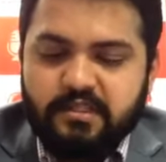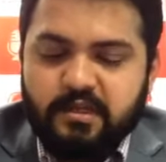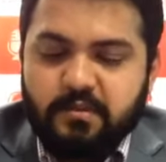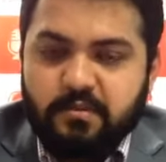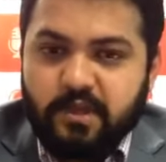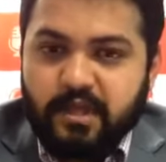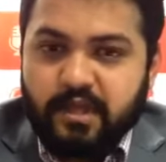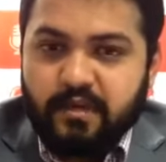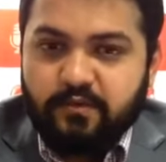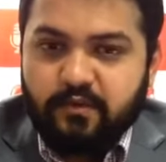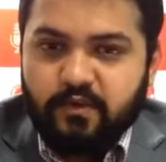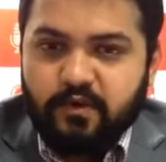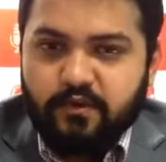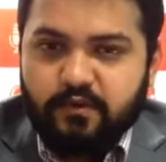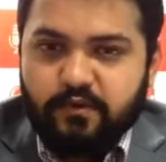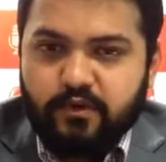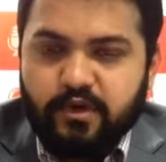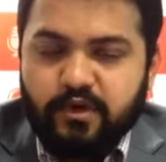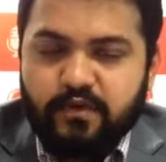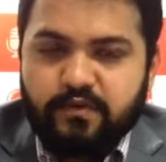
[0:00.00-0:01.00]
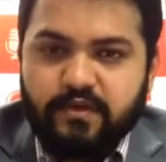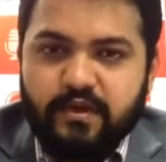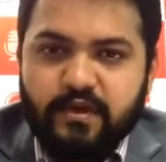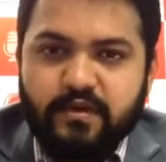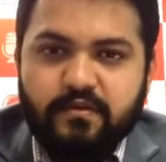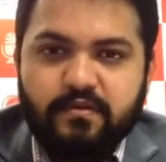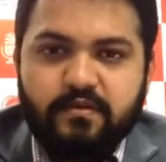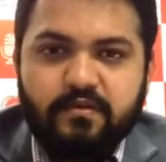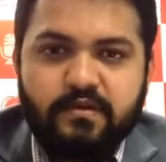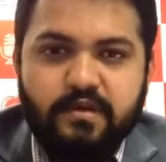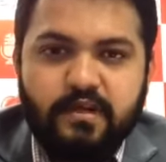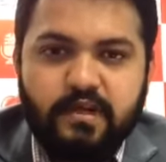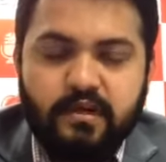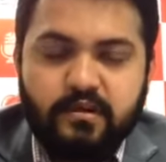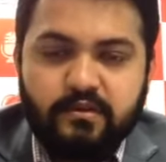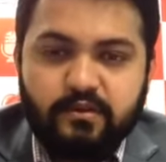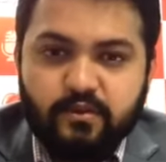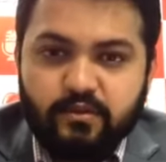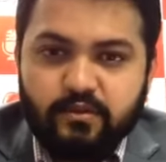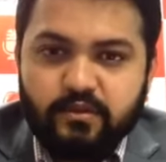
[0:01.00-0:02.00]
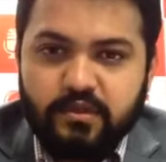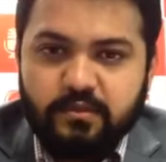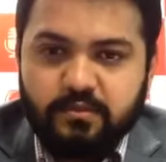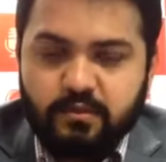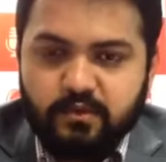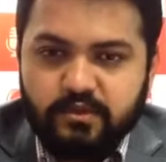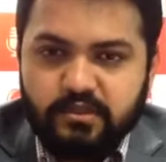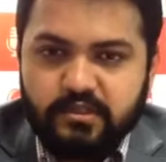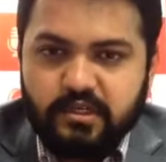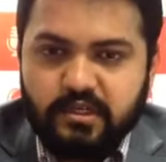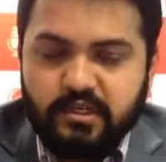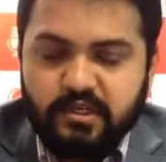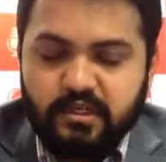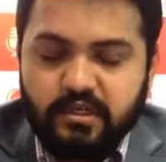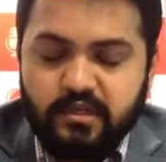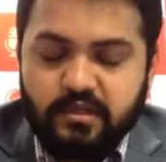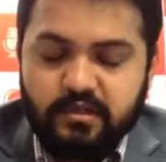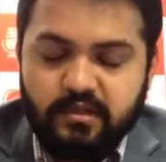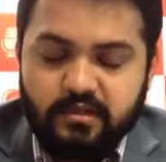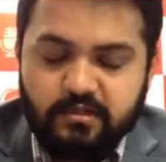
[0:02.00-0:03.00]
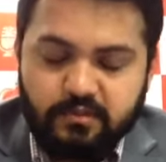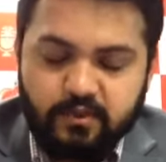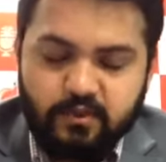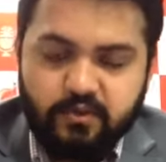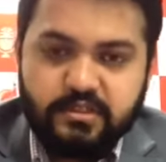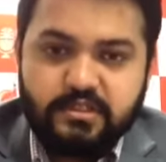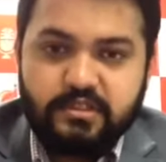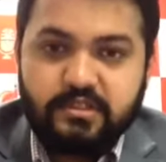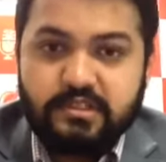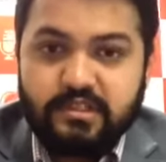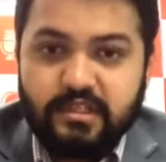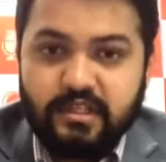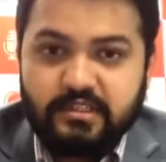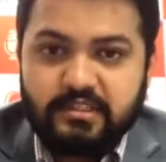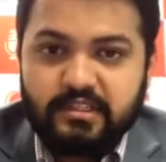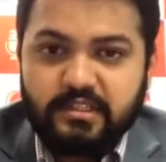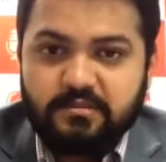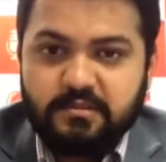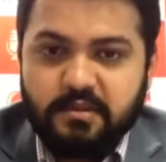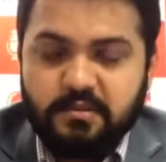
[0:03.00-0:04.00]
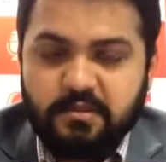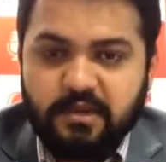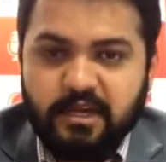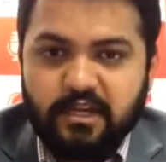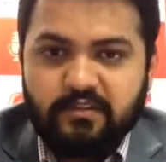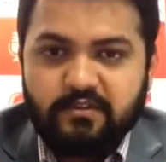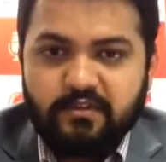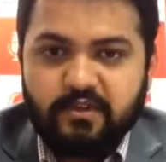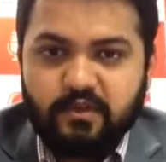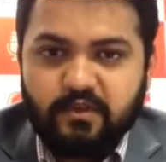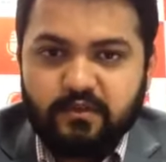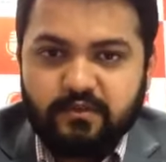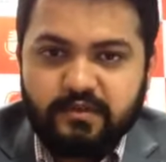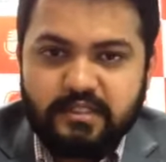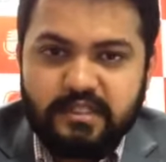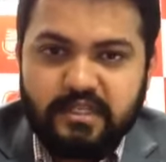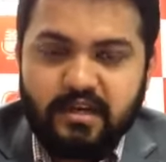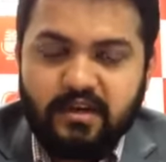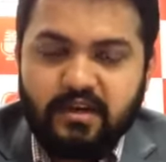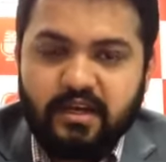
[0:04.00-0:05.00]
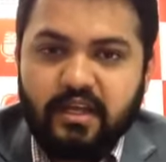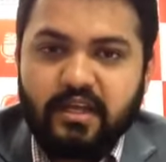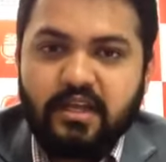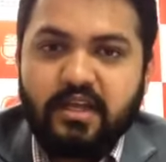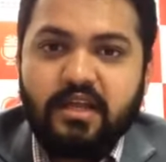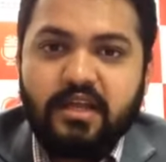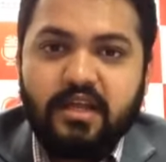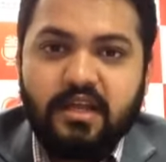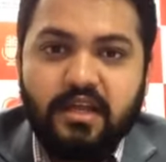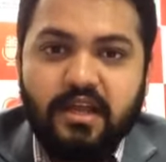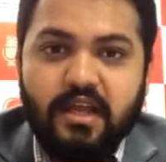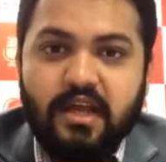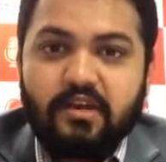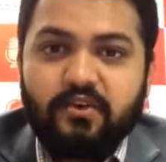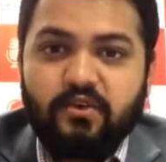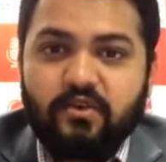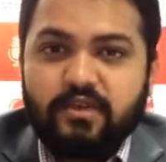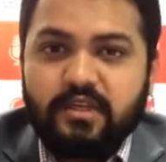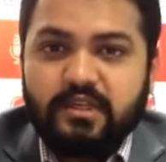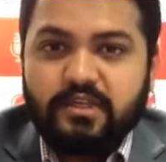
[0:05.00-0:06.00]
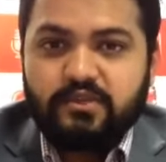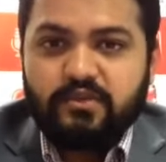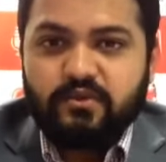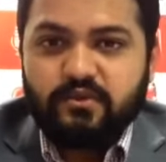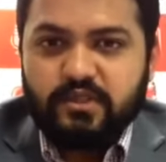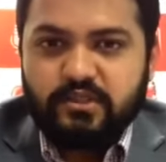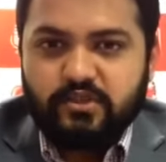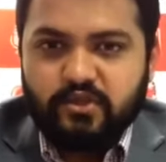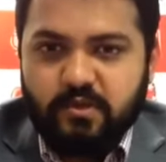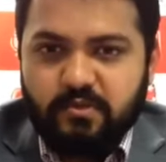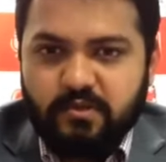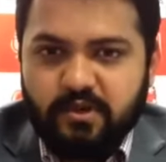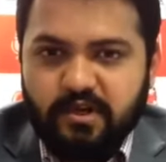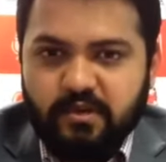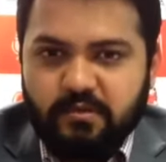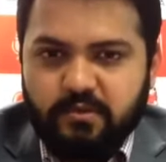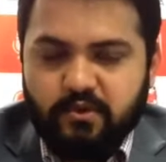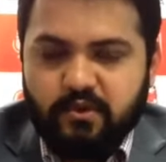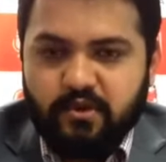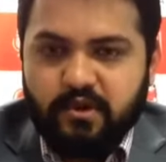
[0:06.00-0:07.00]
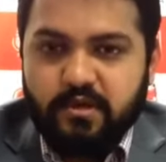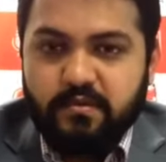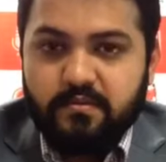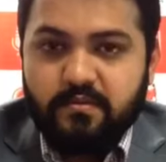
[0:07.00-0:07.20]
apply for your 485 through the post-study, the provisional skill assessment pathway of TRA, enroll into the job ready program,